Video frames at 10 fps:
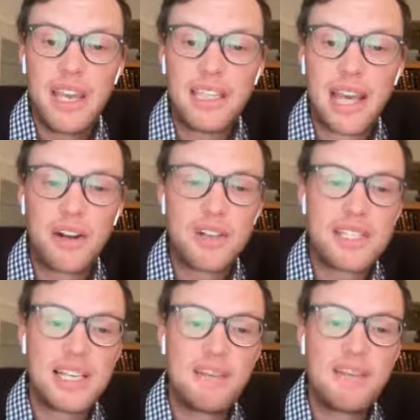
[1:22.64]
He later
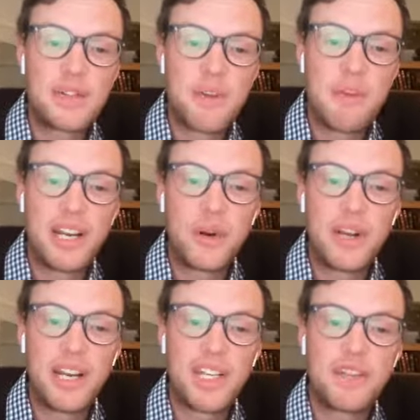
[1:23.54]
received his rabbinic
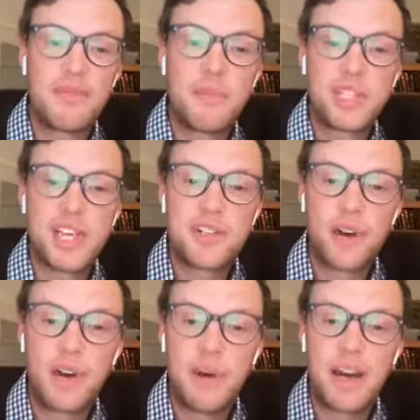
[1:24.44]
ordination from the
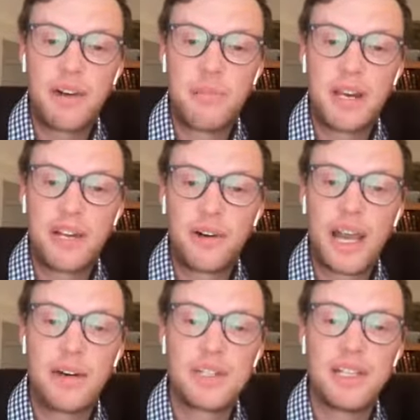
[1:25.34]
Central Chabad Rabbinical
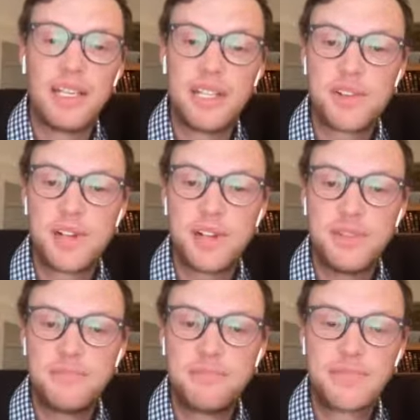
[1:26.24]
Council in
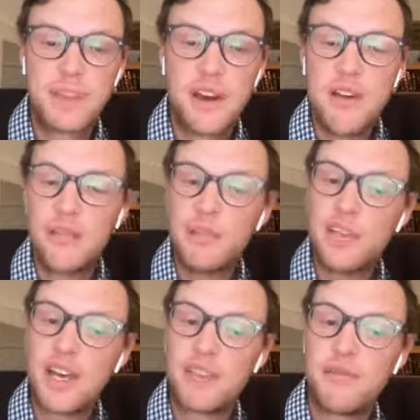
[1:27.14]
Israel. From
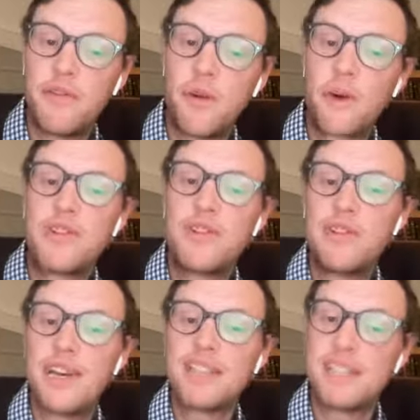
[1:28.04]
2004 through
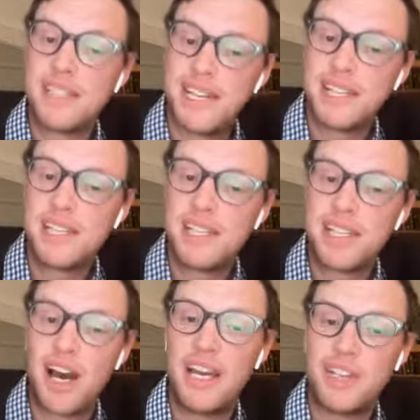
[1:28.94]
2006, he
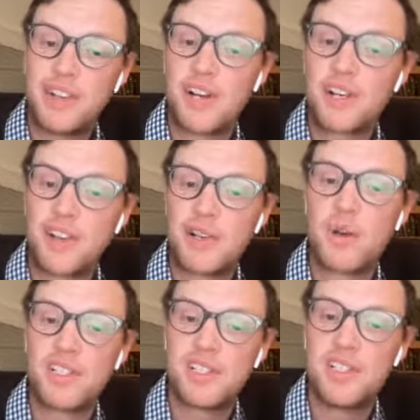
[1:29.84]
taught introductory
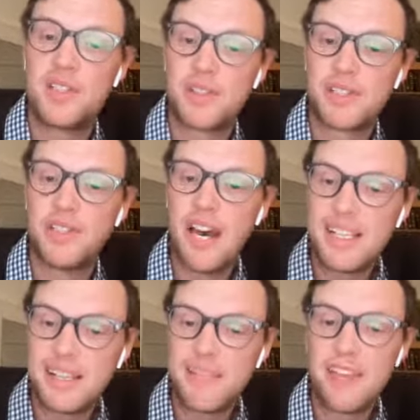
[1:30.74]
courses in Jewish
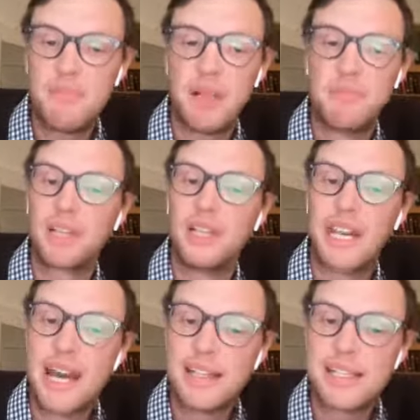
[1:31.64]
philosophy, biblical
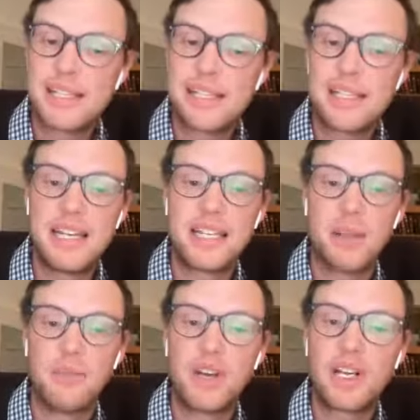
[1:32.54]
analysis, and
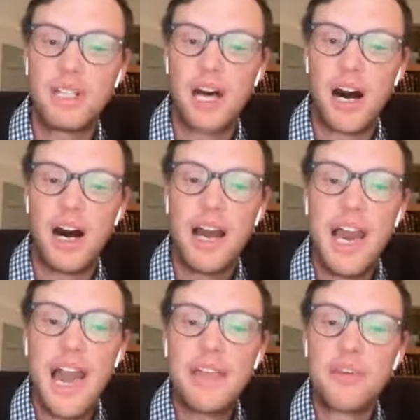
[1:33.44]
Talmudic law
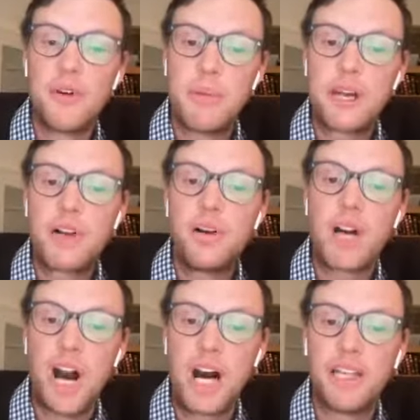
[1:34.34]
at the Rabbinical
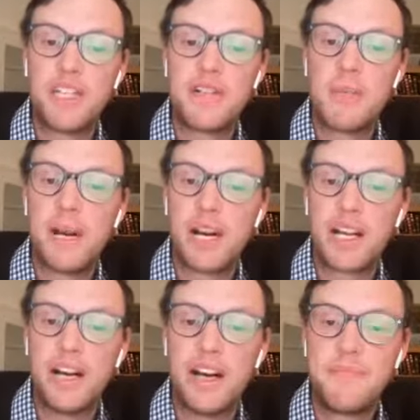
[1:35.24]
College of
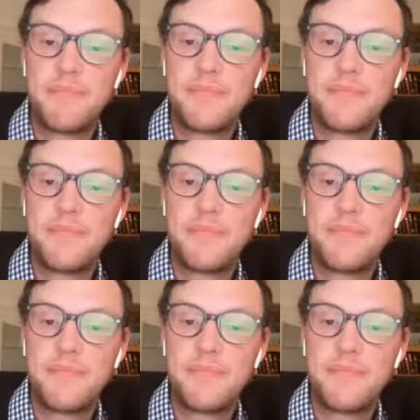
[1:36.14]
America.